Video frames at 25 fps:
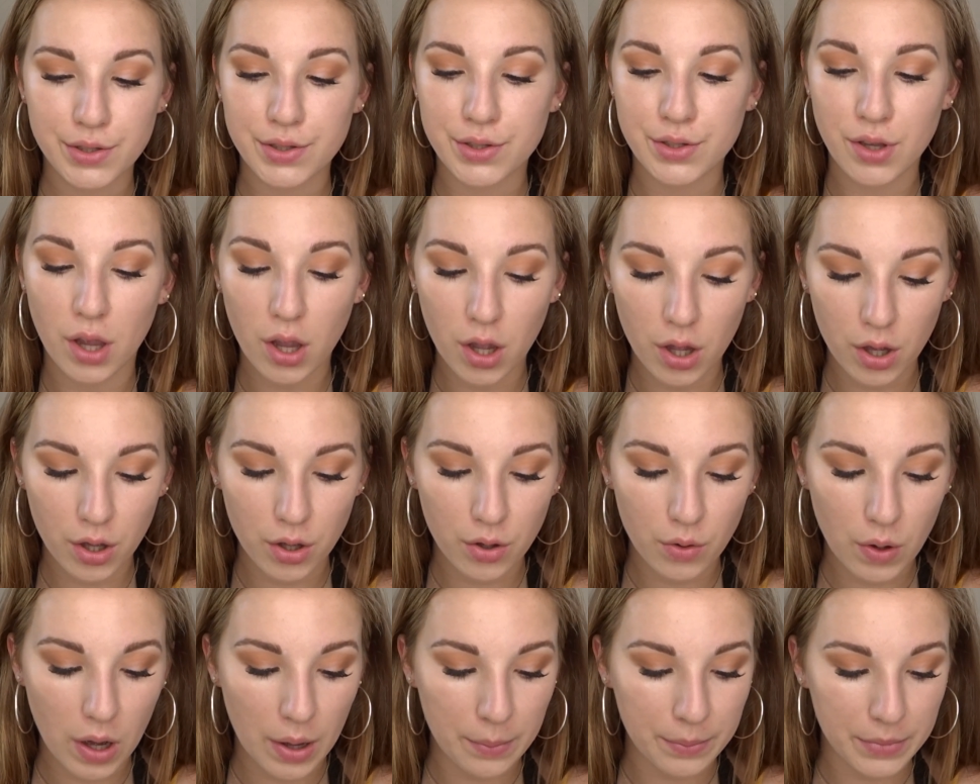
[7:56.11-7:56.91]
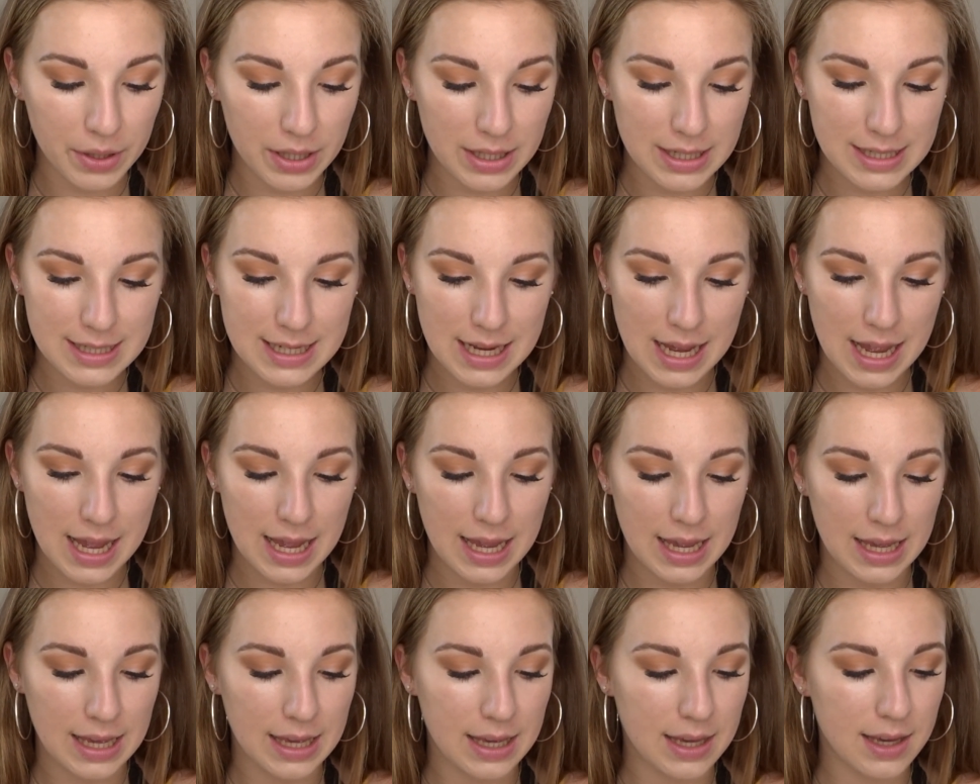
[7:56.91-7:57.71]
So I'm going to
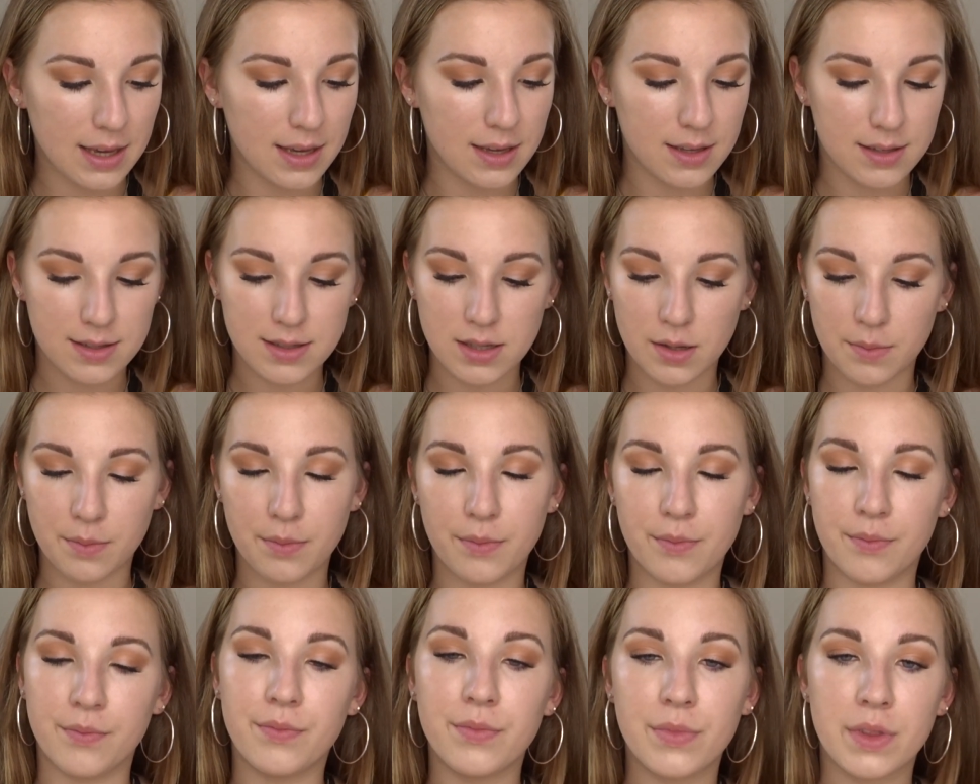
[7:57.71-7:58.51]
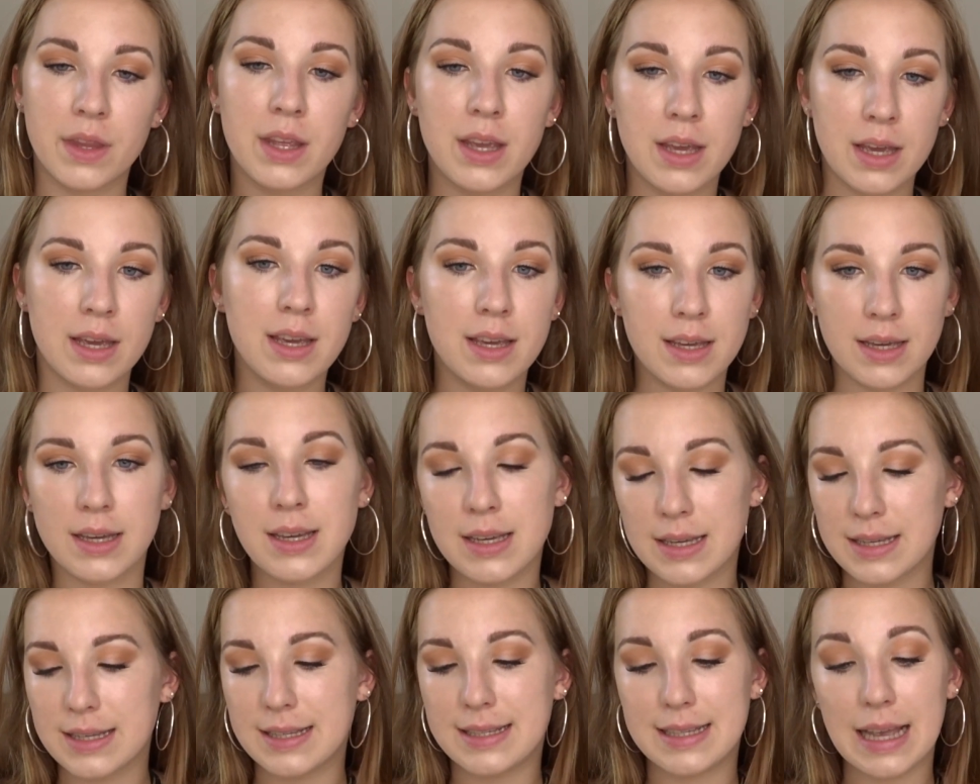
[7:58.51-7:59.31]
take some
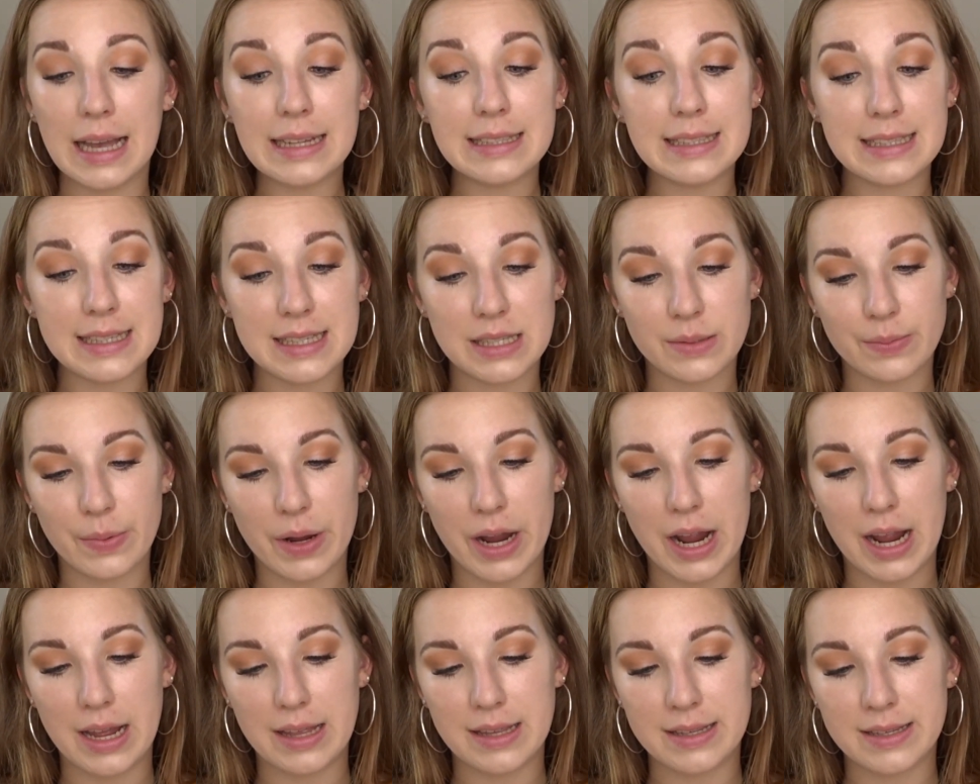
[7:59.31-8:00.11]
setting spray.